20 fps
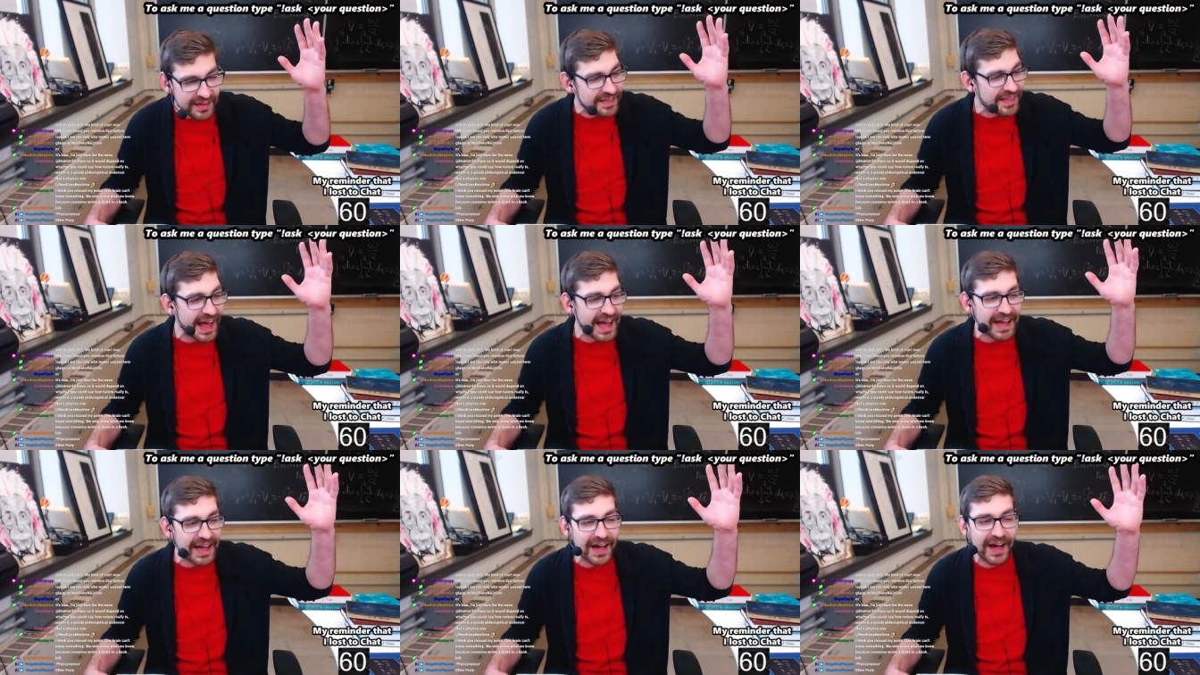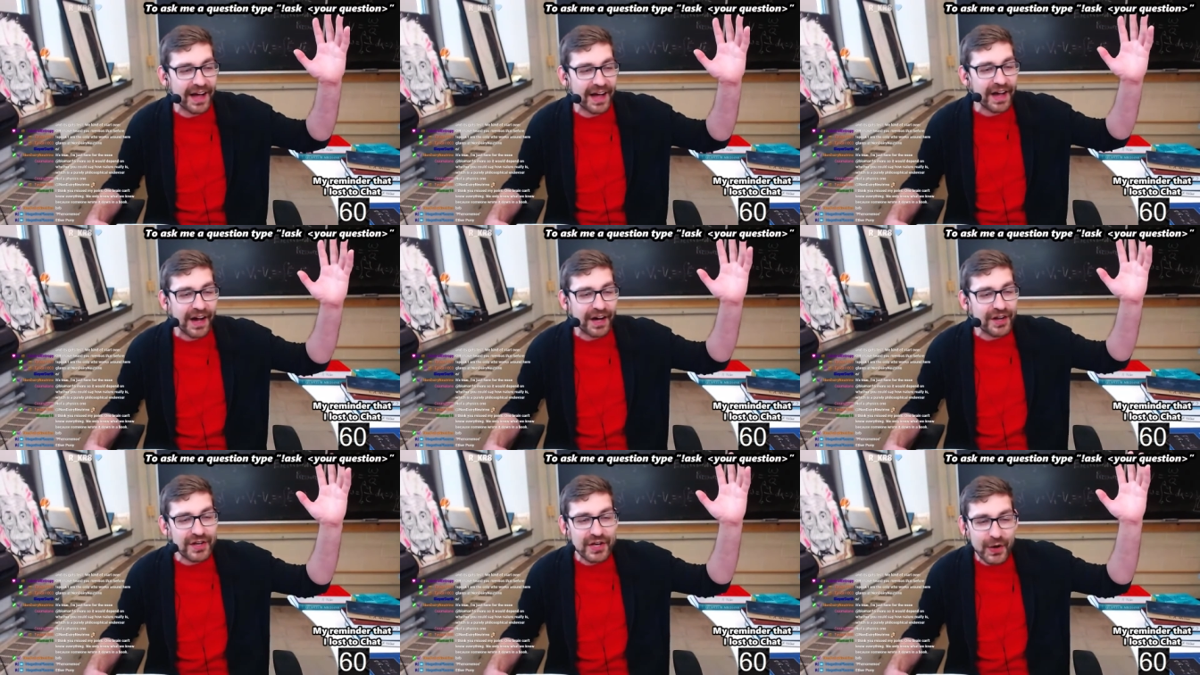like
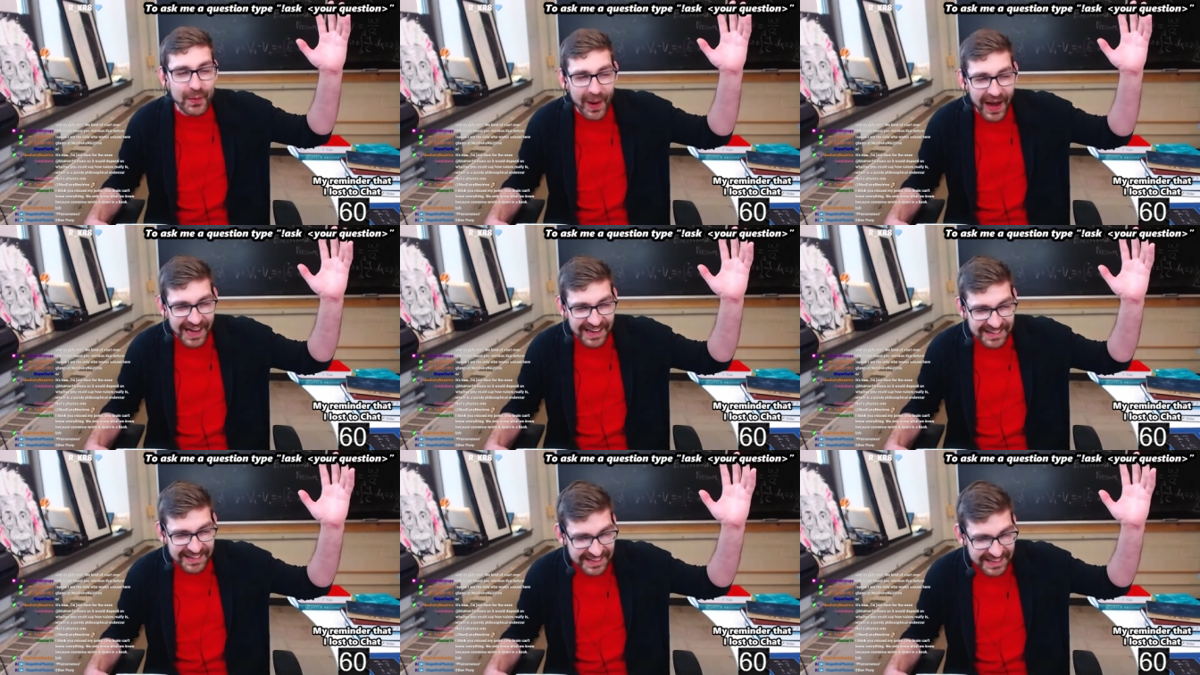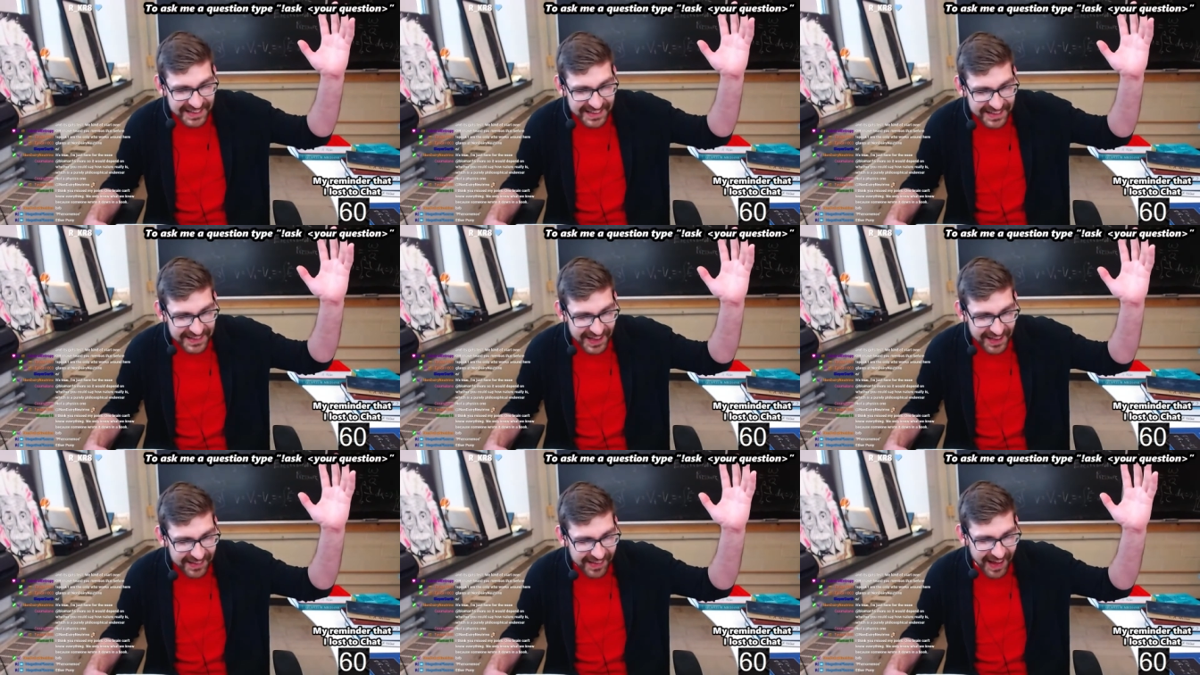a new
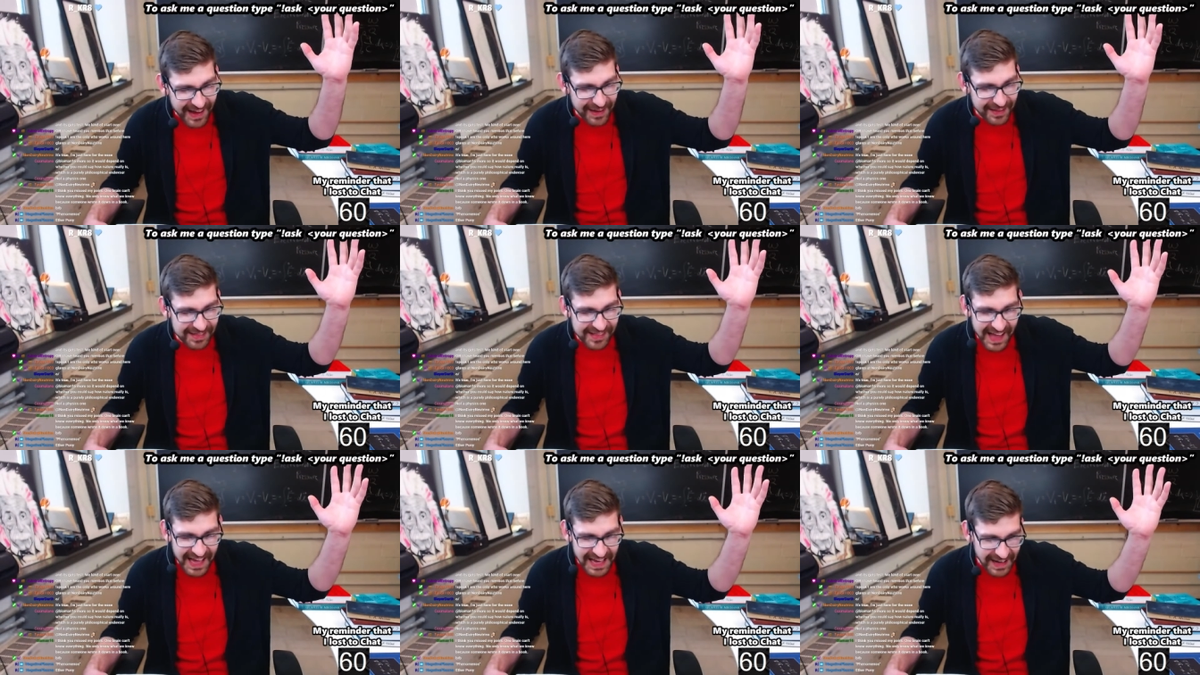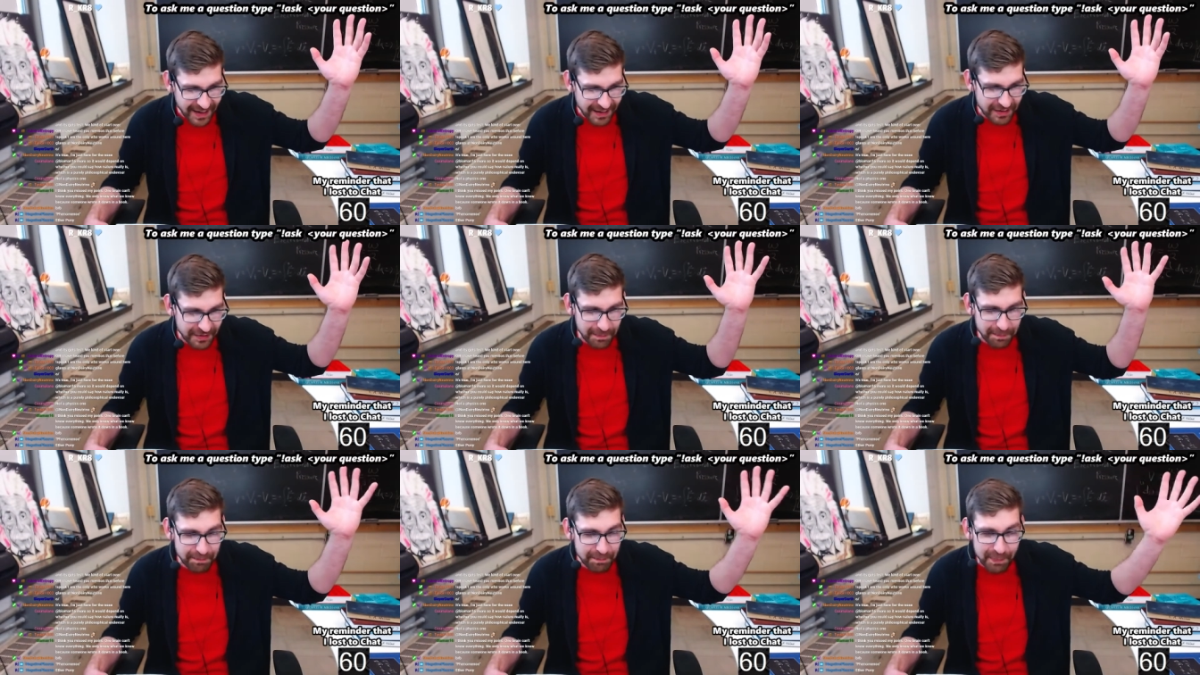idea that like light
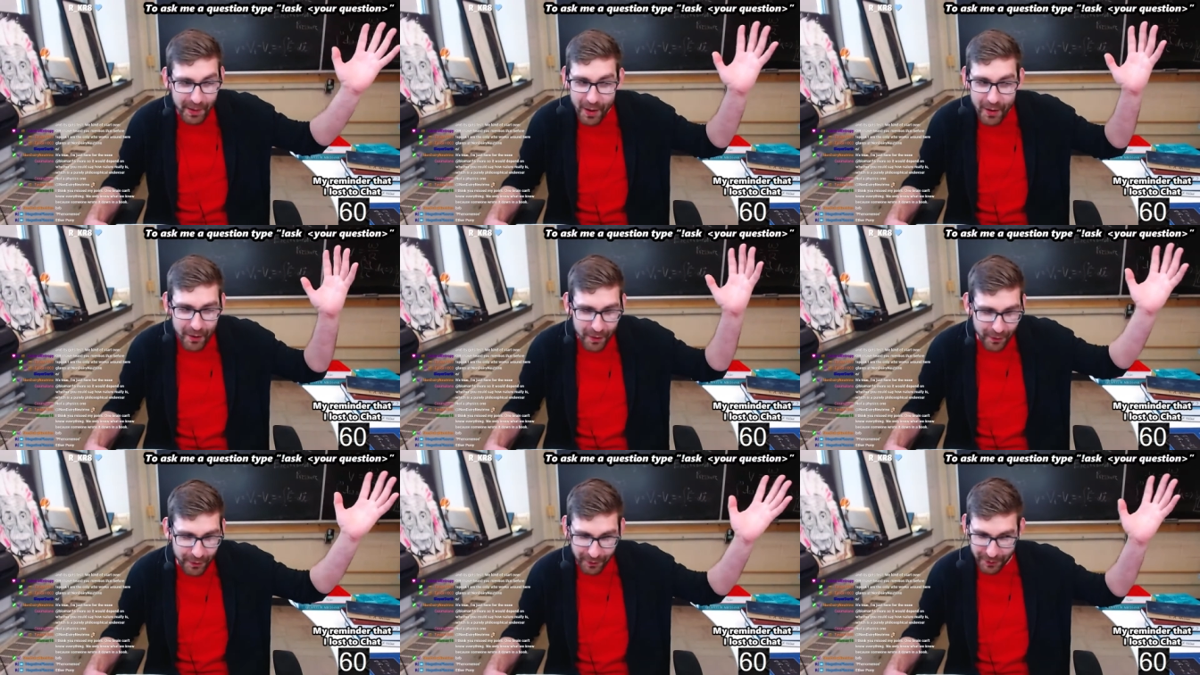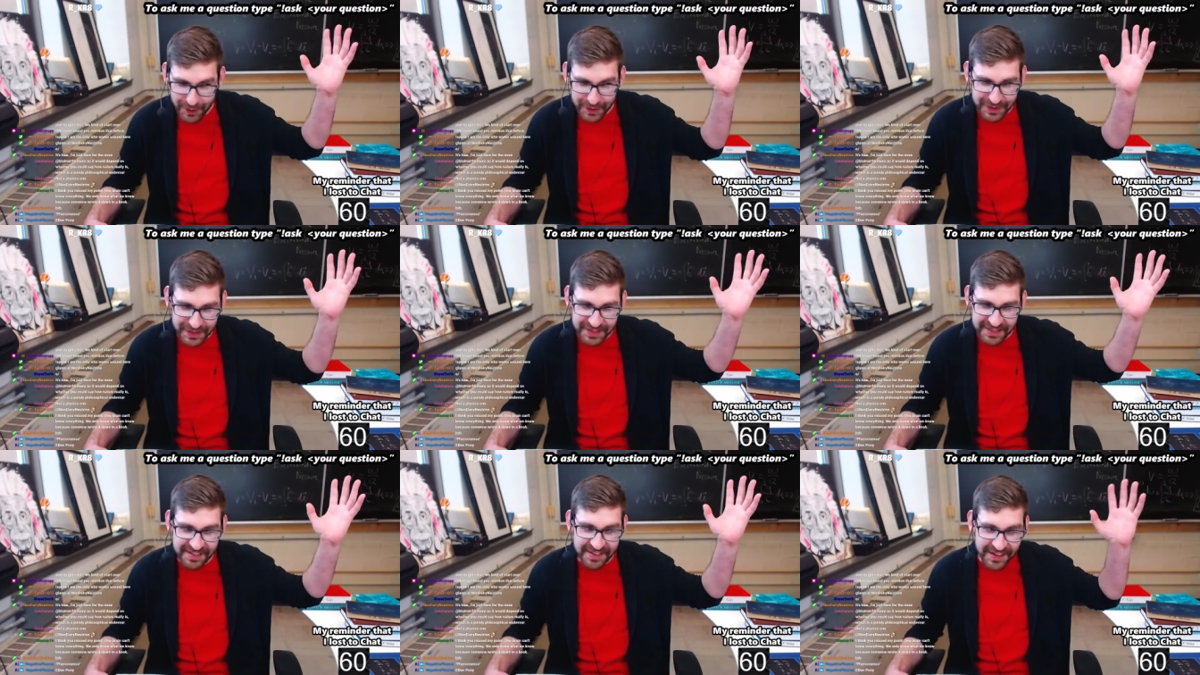is
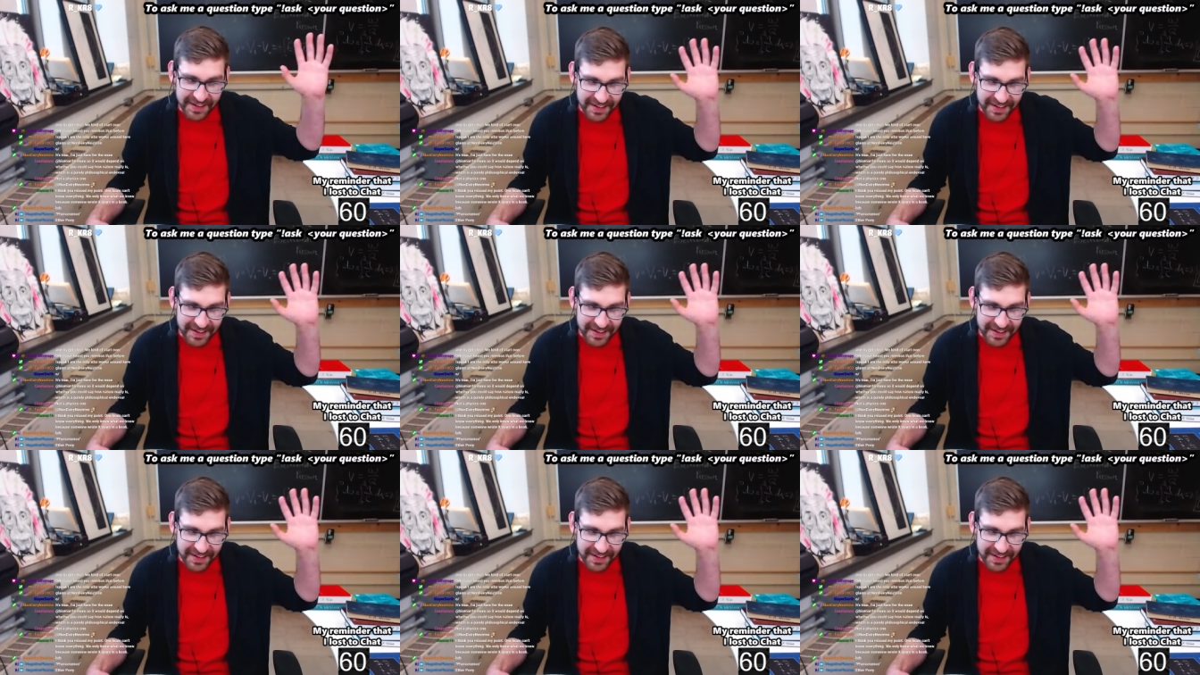both